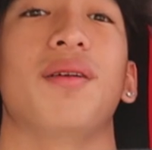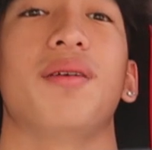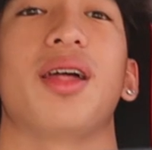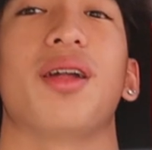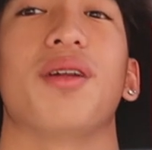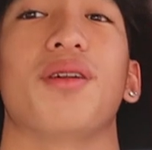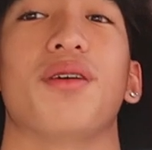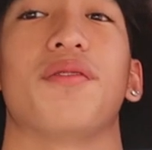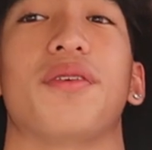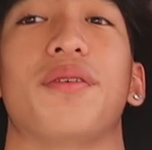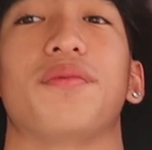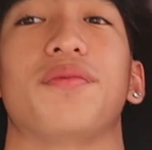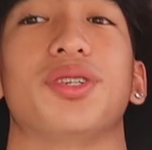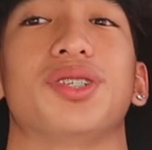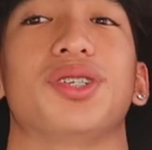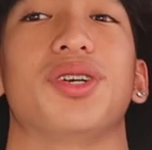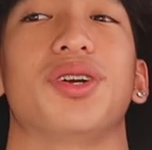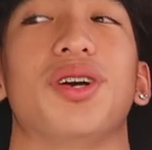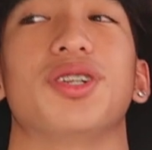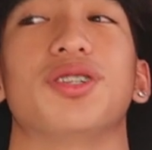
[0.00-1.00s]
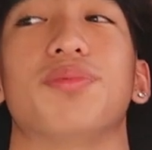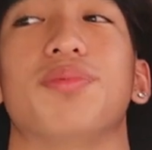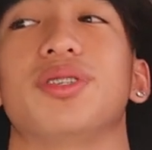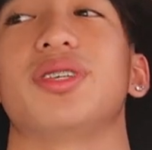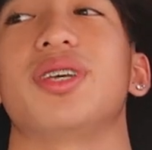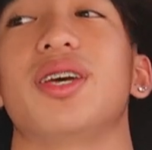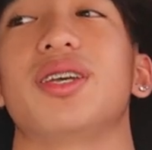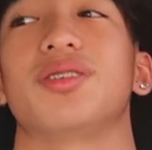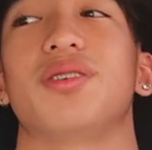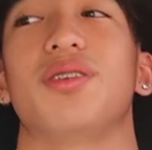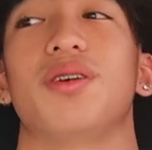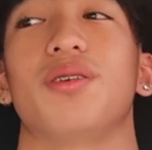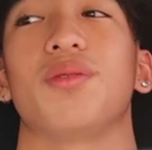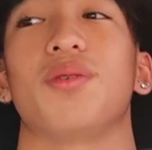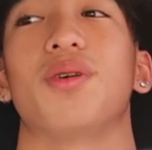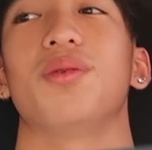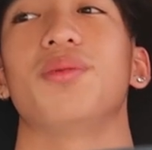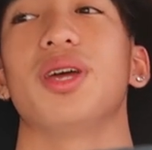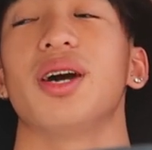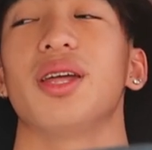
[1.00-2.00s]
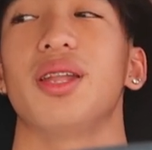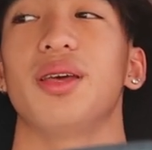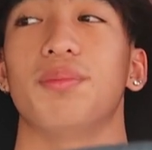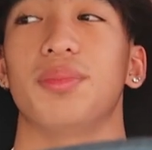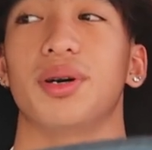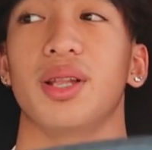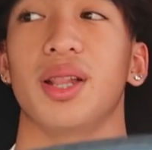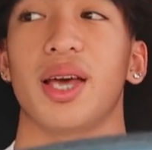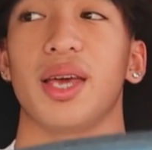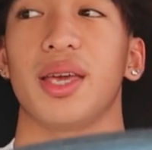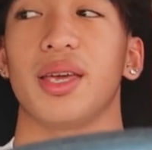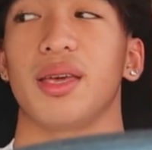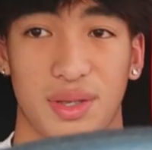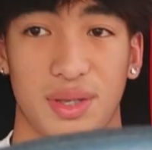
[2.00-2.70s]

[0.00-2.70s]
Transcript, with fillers: I don't know if I'm for sure 100% so don't quote me on it but like,